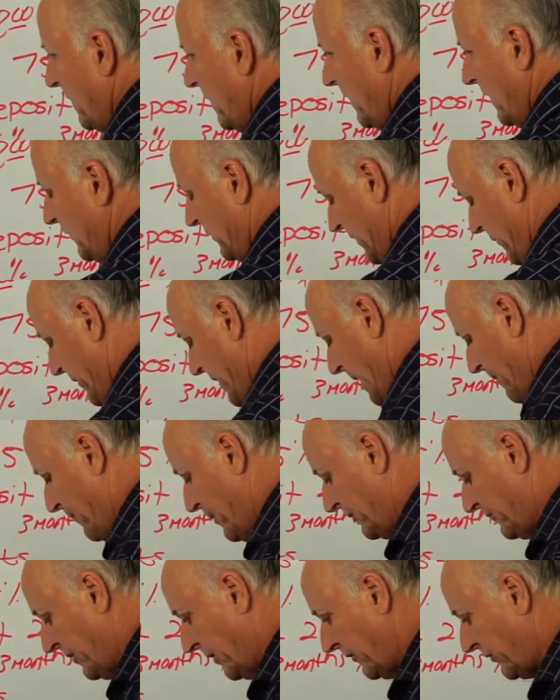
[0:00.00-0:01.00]
let's see where that
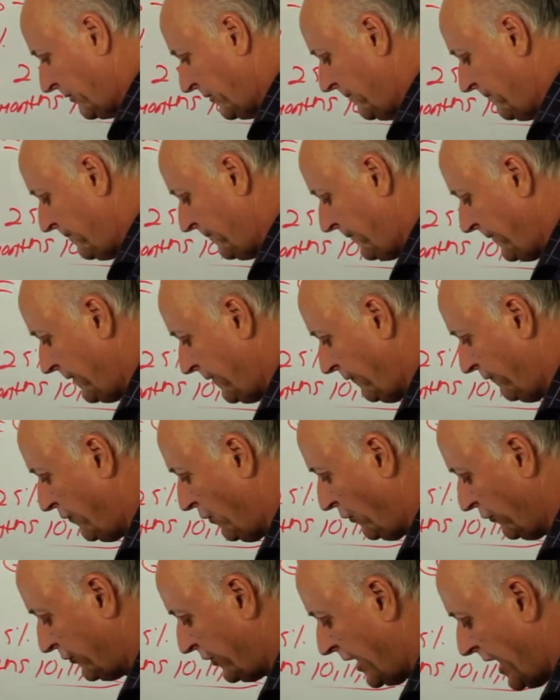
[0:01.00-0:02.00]
puts us.
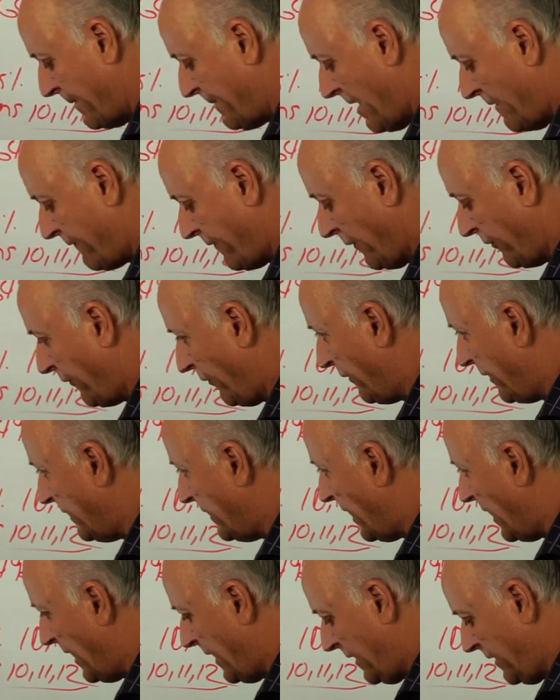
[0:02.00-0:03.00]
Full-time effort,
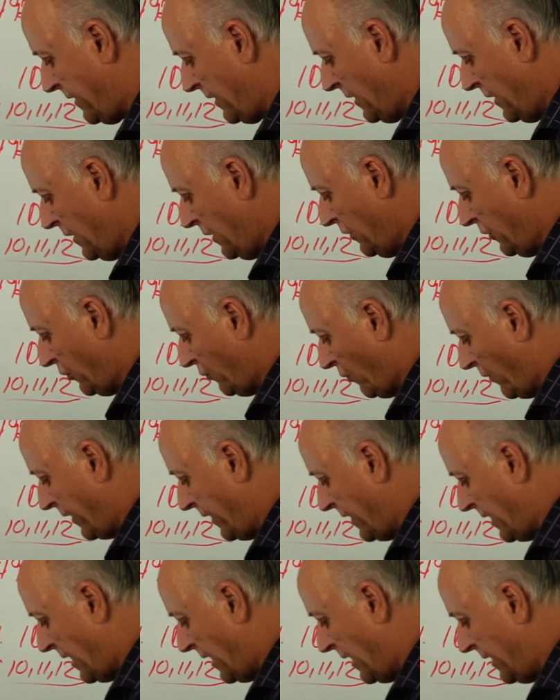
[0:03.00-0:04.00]

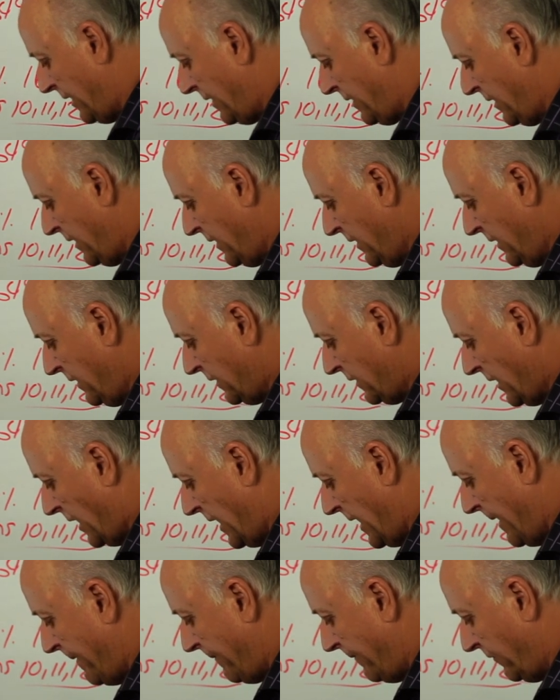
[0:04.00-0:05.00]
3929
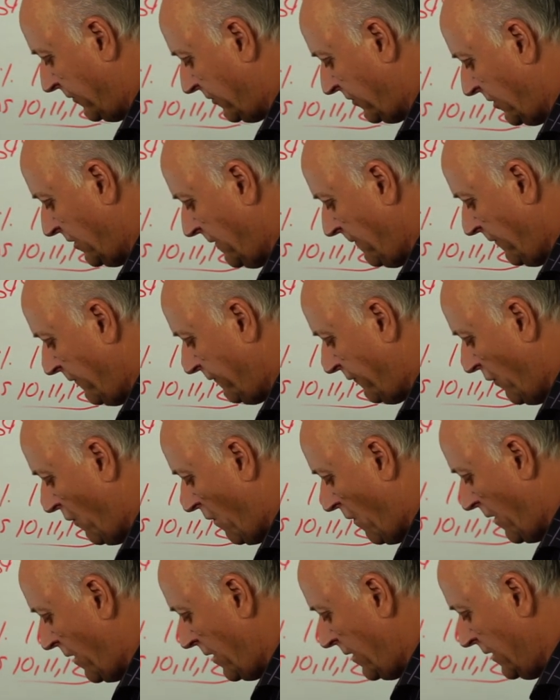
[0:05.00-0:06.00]
times
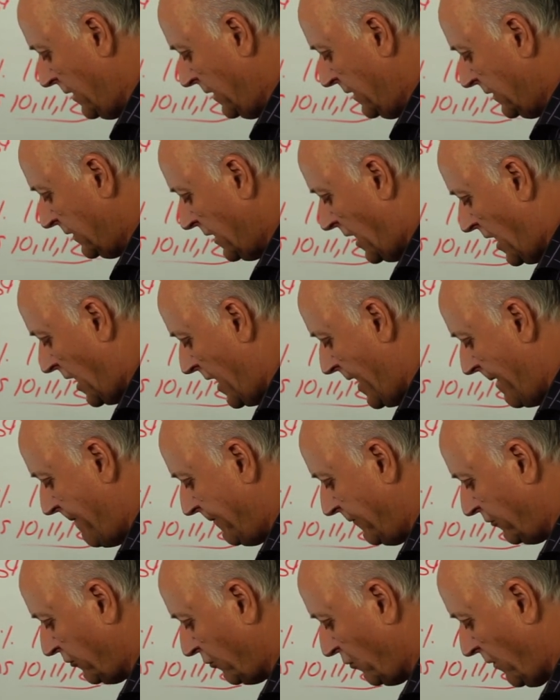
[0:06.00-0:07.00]
4
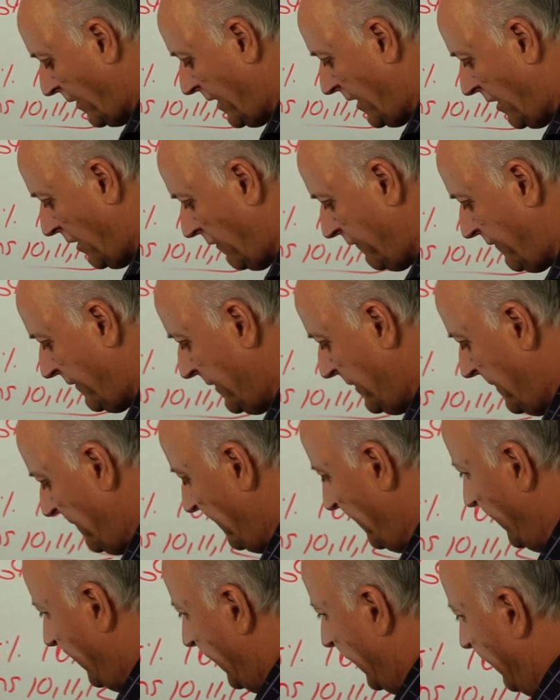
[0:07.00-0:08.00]
times 12
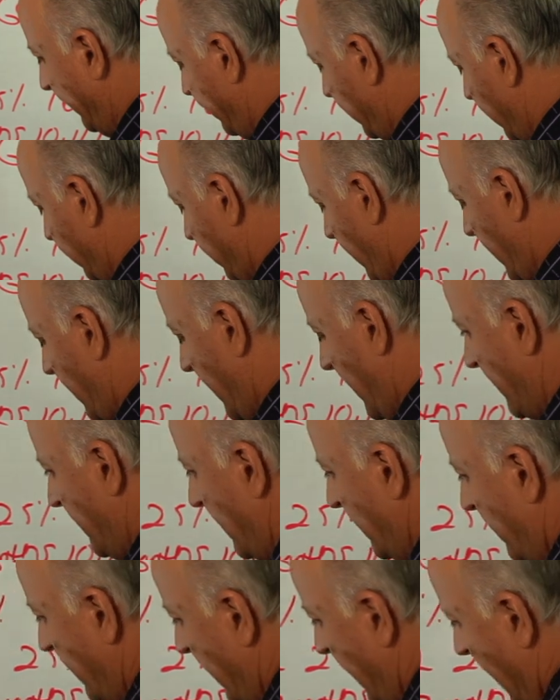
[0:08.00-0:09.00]
gives us
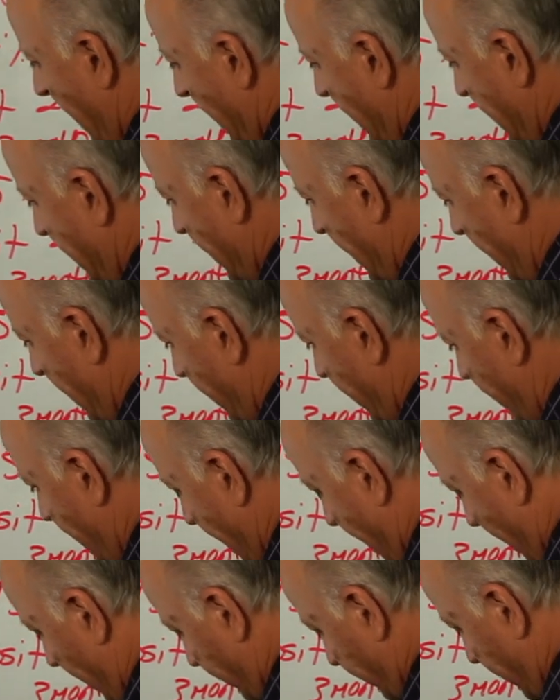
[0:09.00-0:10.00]

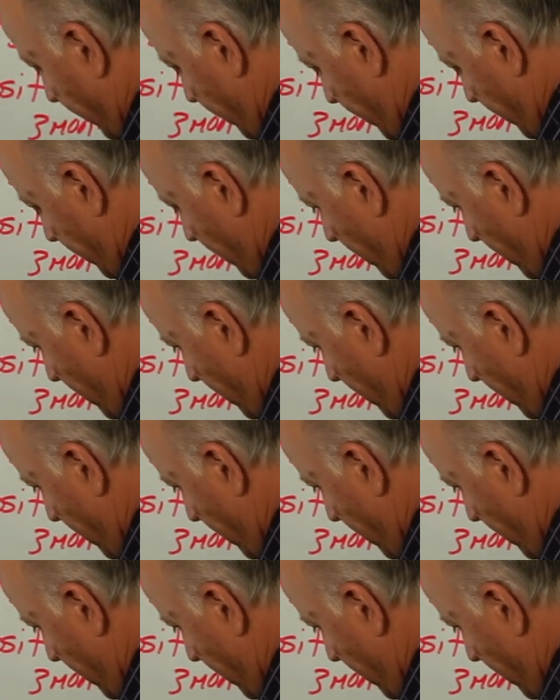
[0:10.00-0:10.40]
188,000.